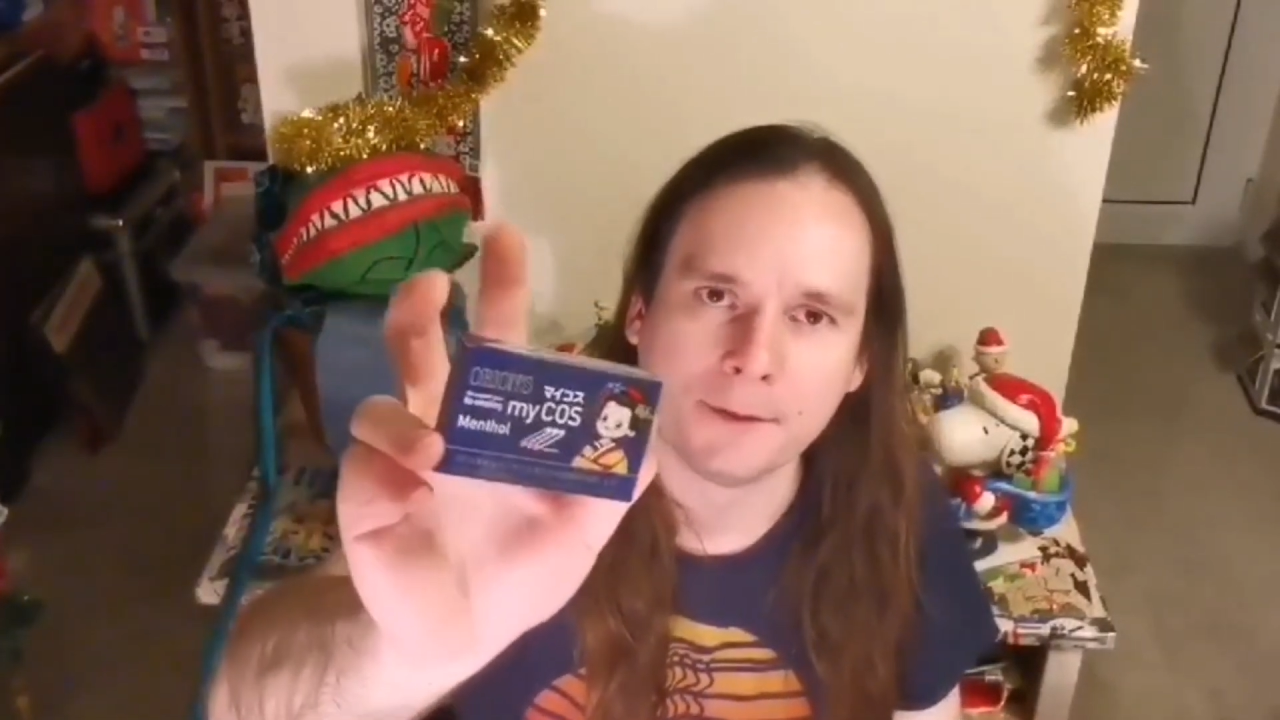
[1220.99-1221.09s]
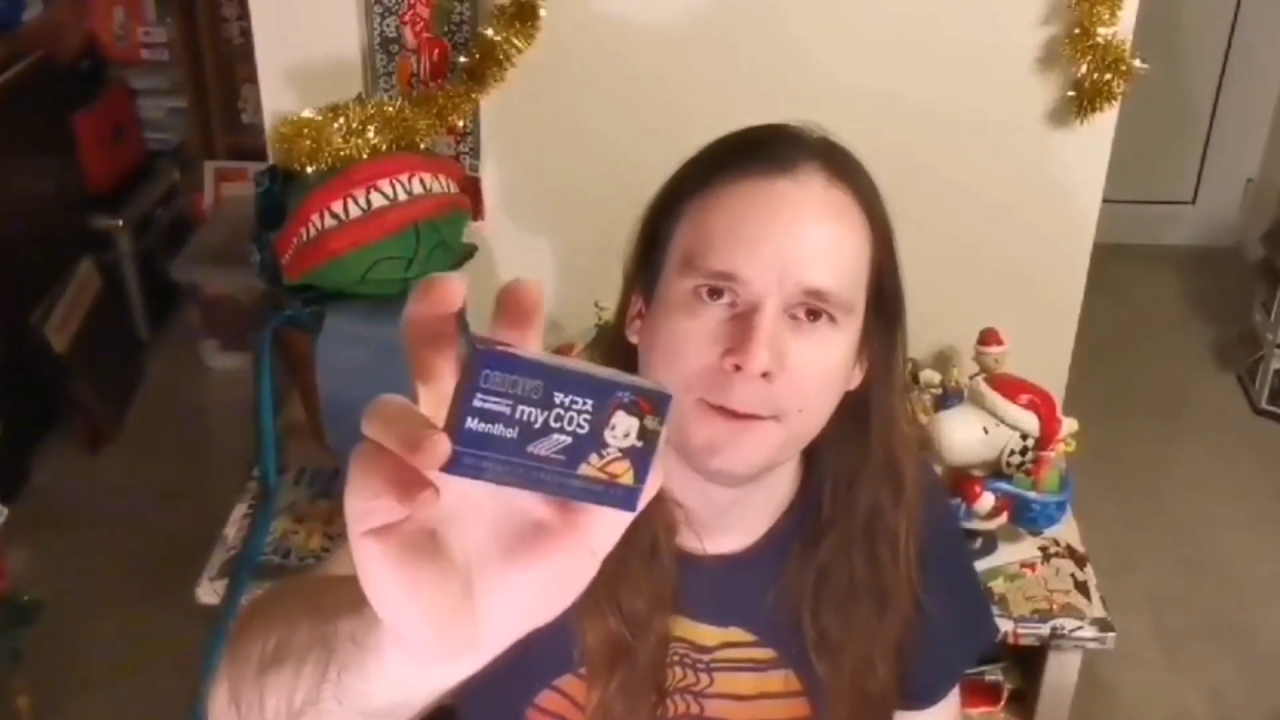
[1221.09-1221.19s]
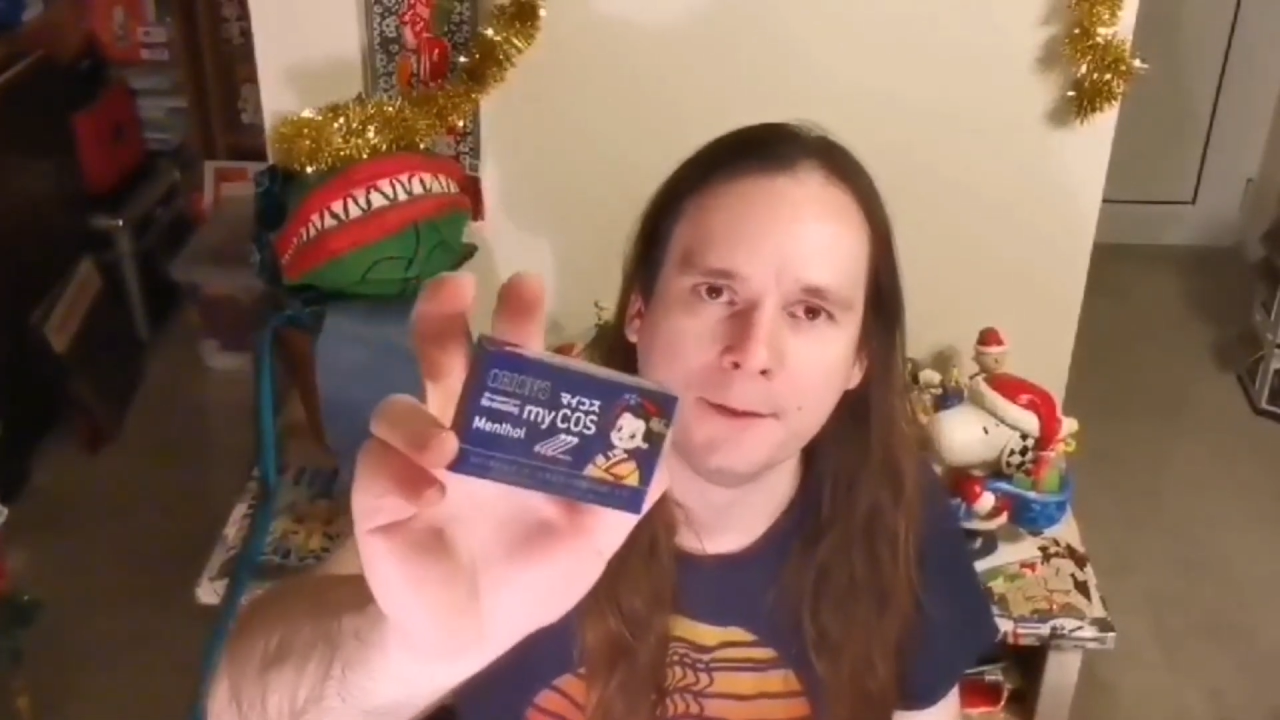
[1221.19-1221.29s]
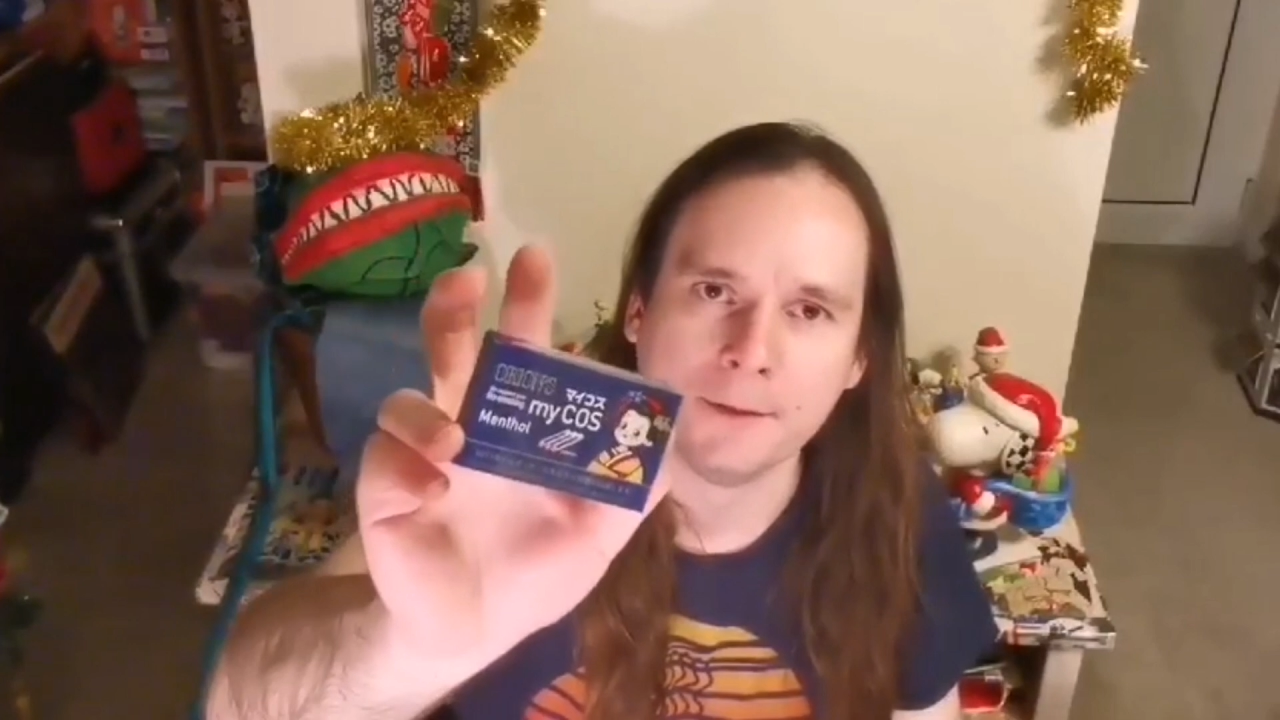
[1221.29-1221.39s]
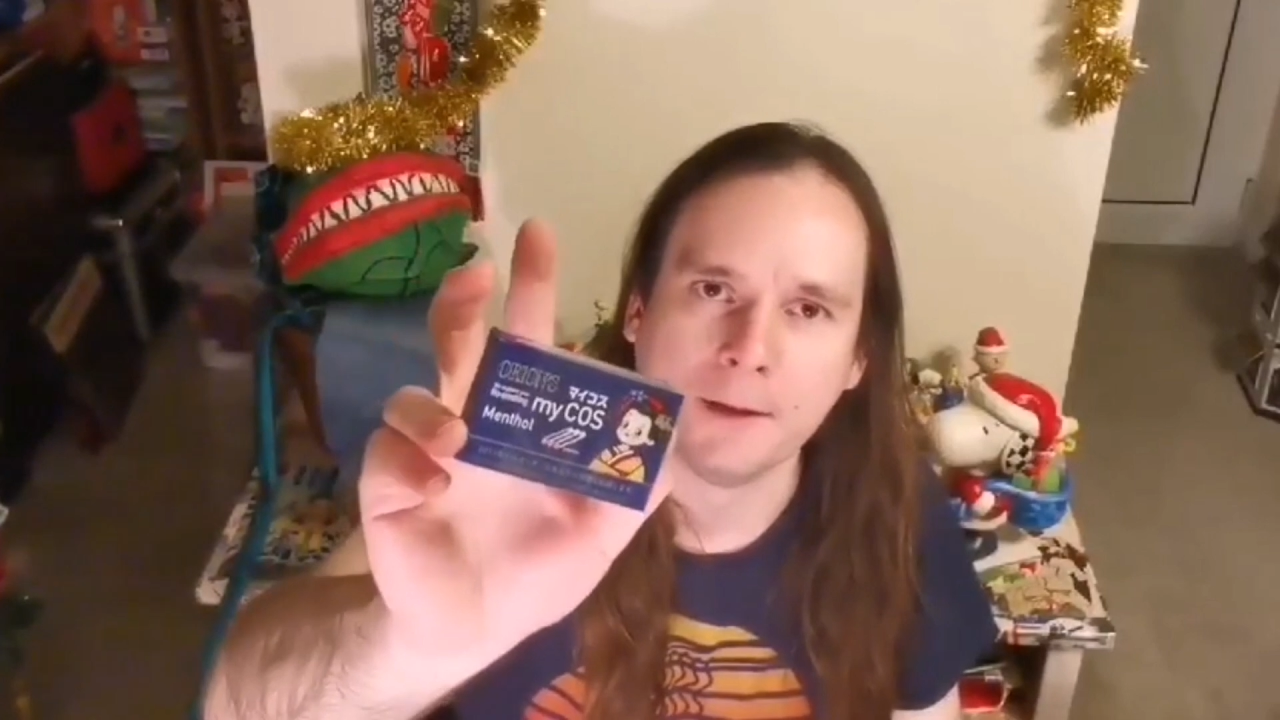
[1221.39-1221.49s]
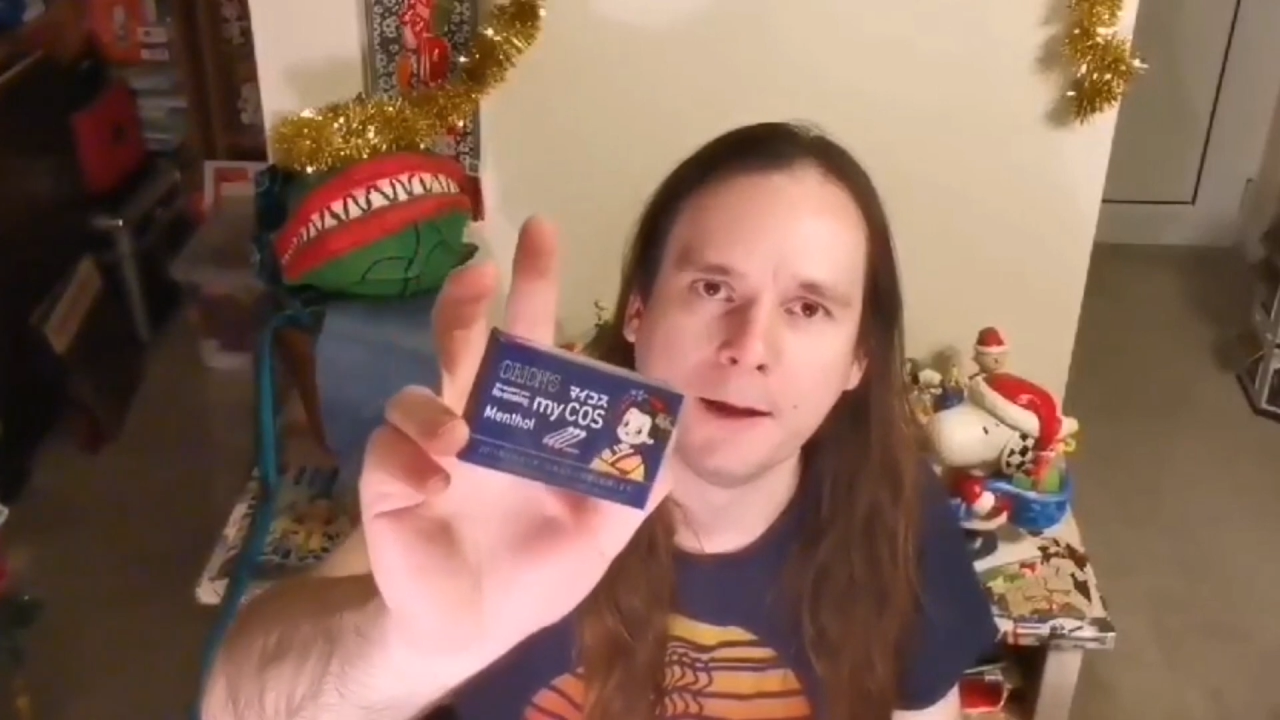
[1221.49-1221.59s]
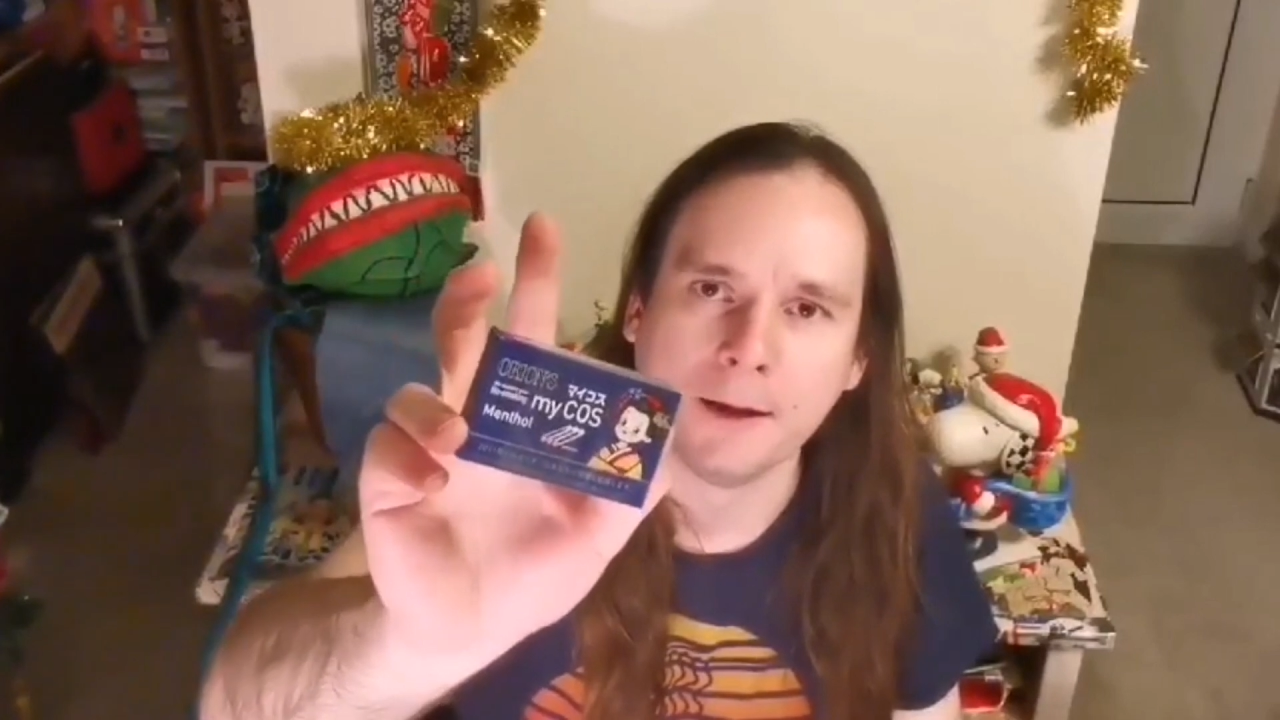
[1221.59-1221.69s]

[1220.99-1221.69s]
I'm used to